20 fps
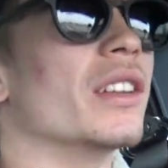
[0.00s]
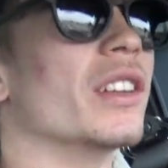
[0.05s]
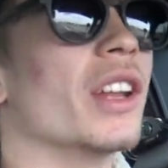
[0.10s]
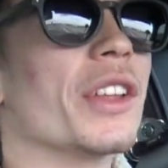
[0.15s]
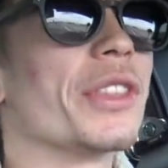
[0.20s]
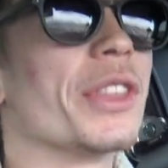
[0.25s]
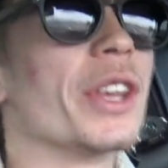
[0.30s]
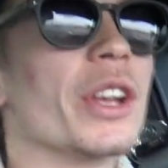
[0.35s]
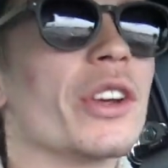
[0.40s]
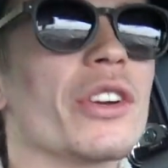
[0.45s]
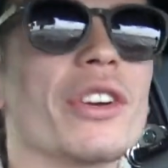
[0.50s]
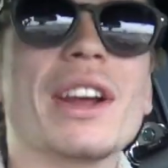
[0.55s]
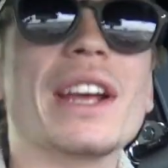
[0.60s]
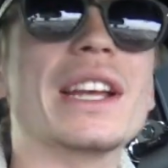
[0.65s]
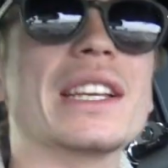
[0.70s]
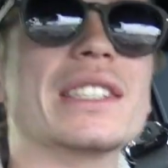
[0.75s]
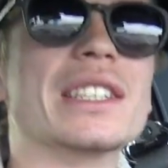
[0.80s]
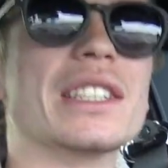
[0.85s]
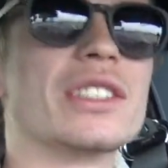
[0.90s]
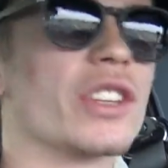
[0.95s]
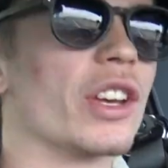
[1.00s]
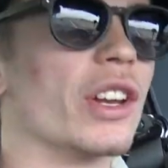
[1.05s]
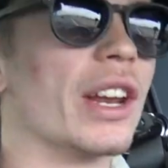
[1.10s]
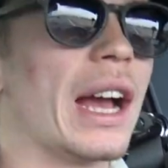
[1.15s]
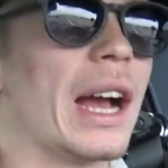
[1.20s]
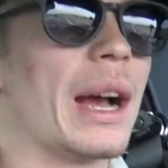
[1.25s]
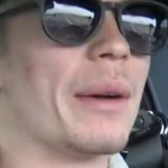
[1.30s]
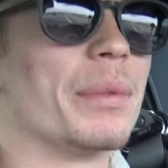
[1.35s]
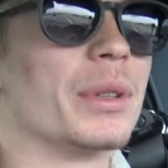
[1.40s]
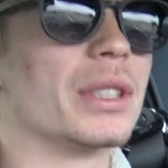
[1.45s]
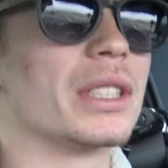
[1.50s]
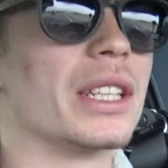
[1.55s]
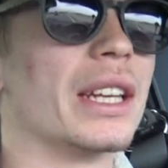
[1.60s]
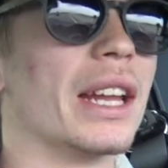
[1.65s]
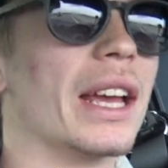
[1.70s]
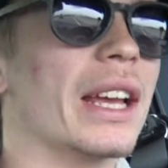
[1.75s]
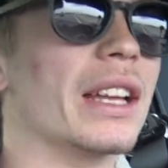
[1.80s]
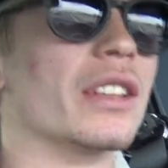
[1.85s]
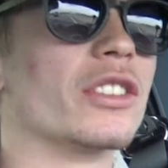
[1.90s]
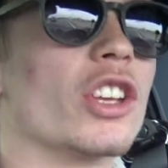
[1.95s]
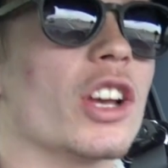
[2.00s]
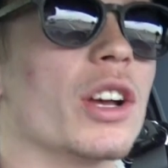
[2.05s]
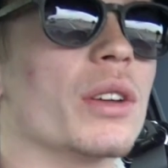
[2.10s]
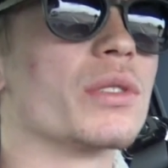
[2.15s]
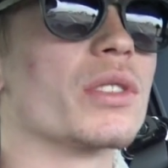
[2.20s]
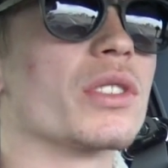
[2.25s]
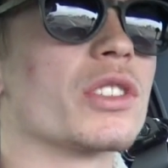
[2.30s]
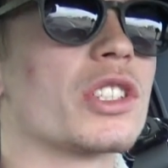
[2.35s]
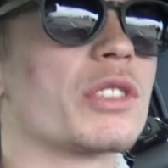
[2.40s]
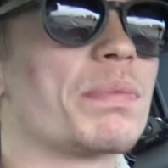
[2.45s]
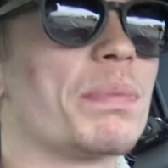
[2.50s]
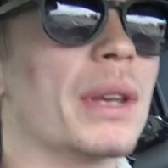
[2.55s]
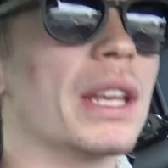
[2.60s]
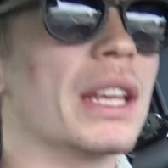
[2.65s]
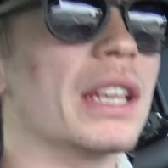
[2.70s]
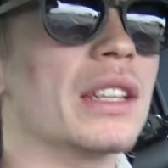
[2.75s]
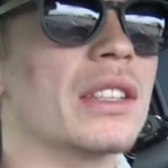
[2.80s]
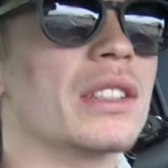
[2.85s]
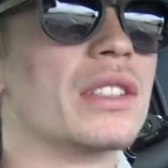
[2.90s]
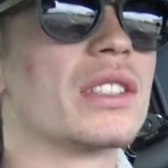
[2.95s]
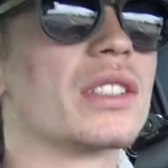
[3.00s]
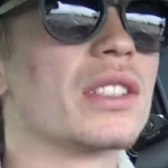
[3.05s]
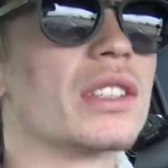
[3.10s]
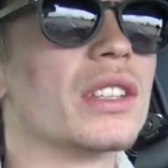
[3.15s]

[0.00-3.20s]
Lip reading: nothing crazy is going to happen today in terms of speeds.